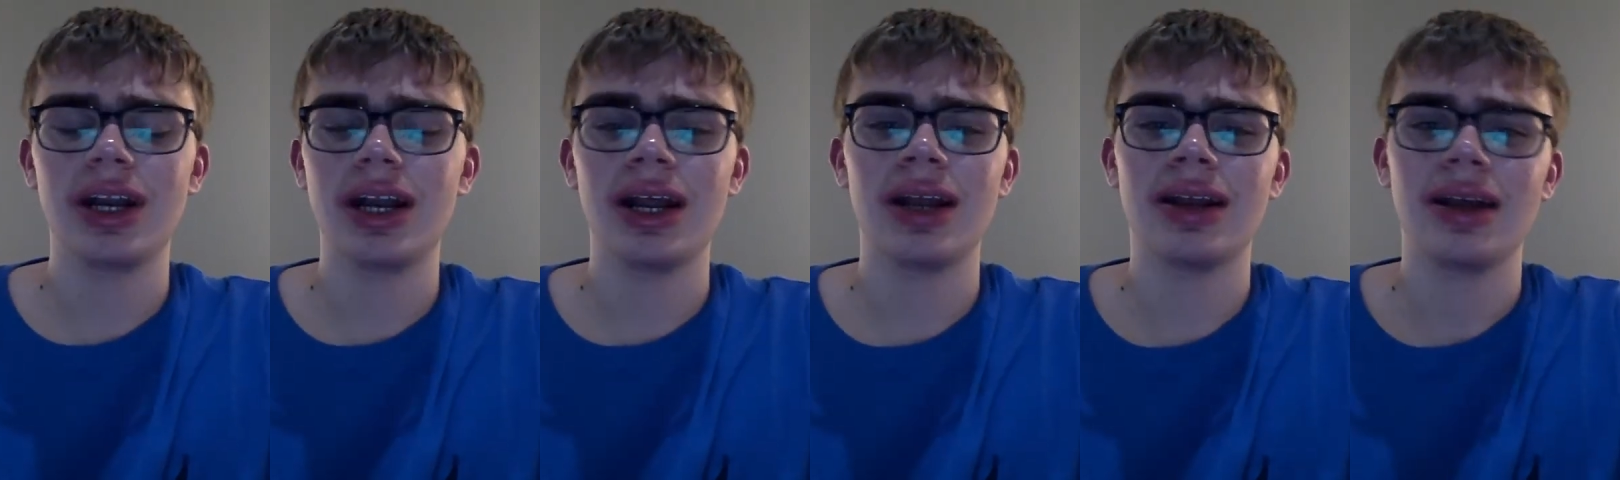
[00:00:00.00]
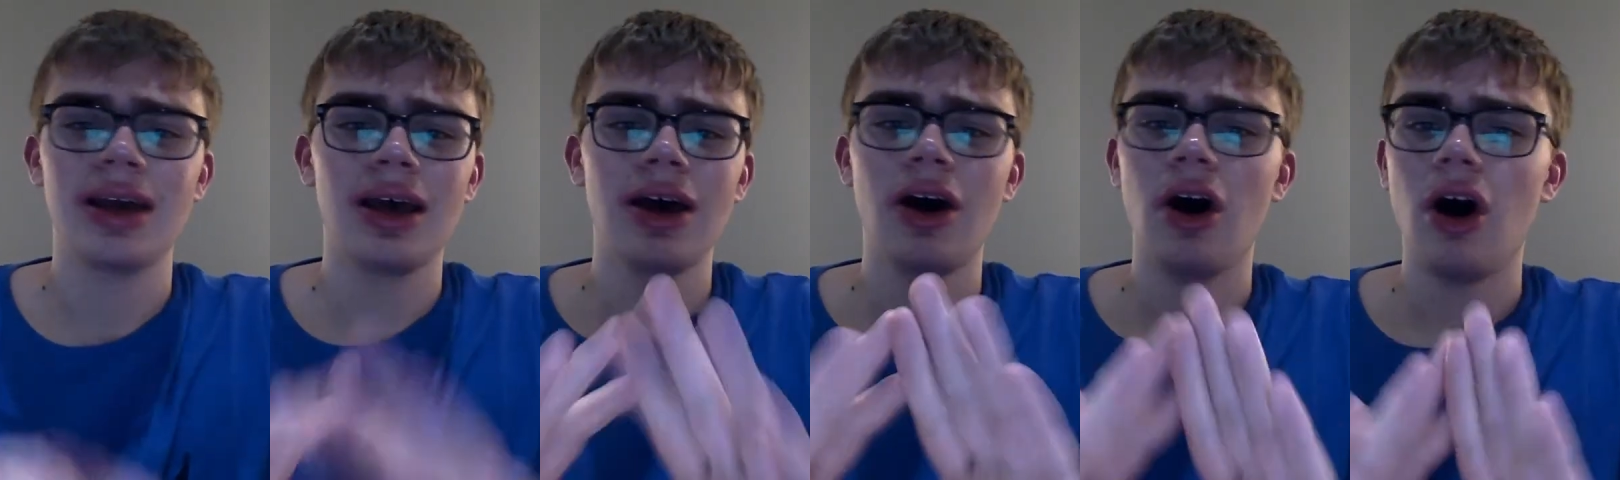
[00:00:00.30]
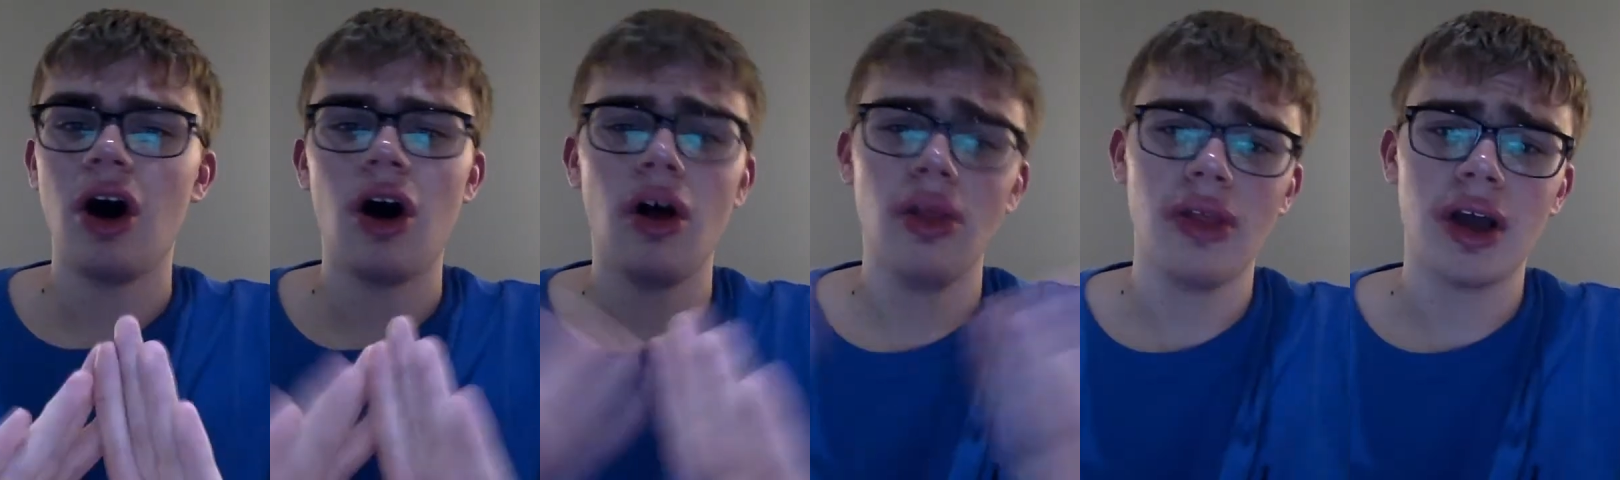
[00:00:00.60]
And
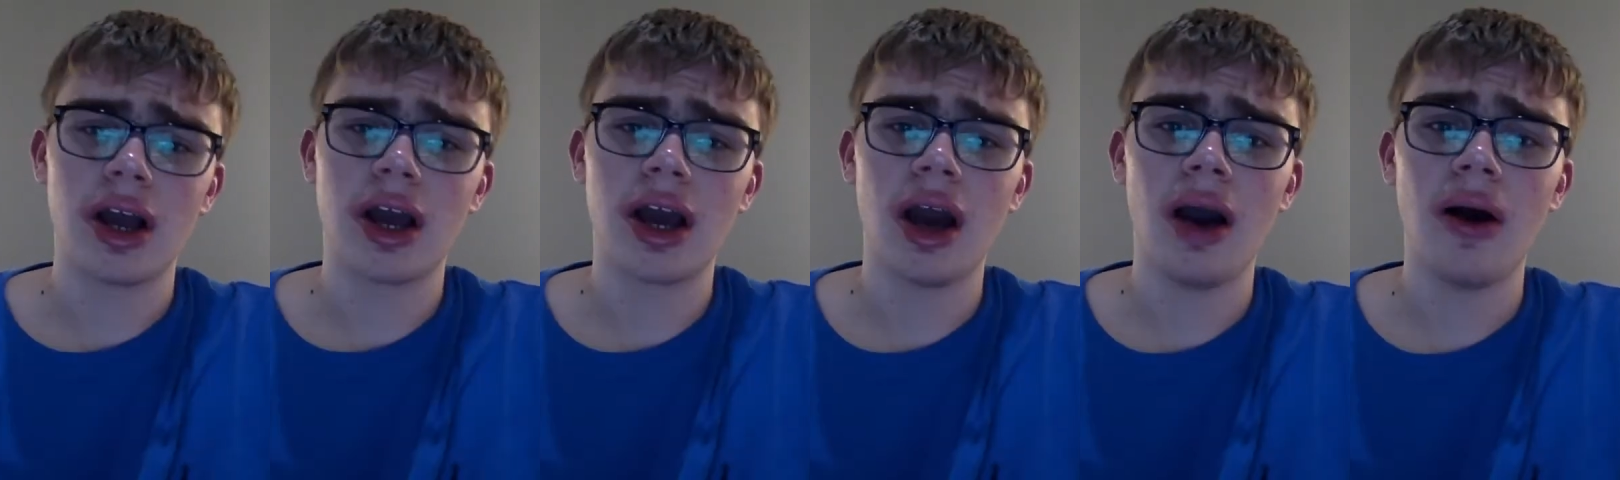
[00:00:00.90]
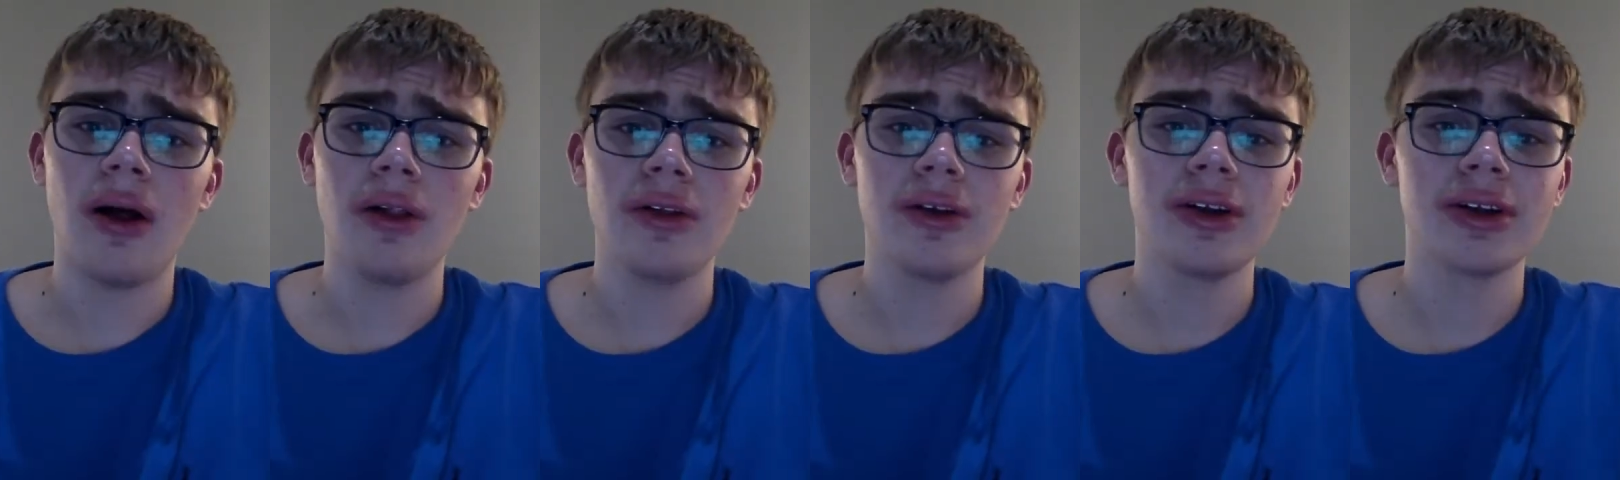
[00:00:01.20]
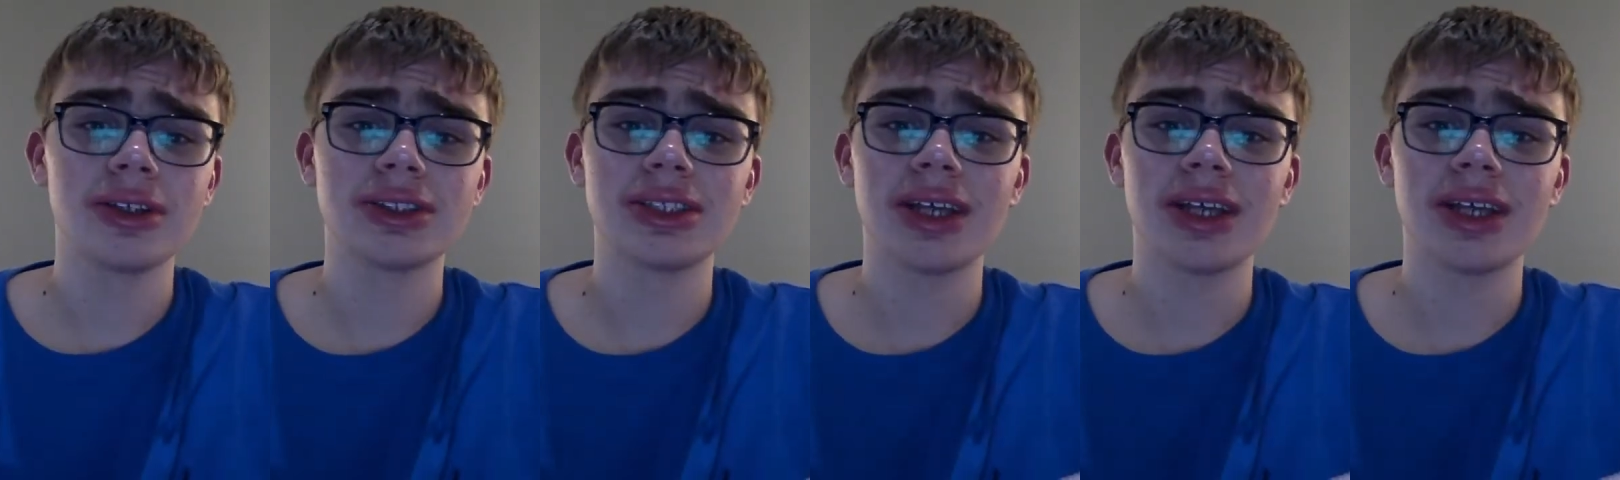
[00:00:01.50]
all the colors,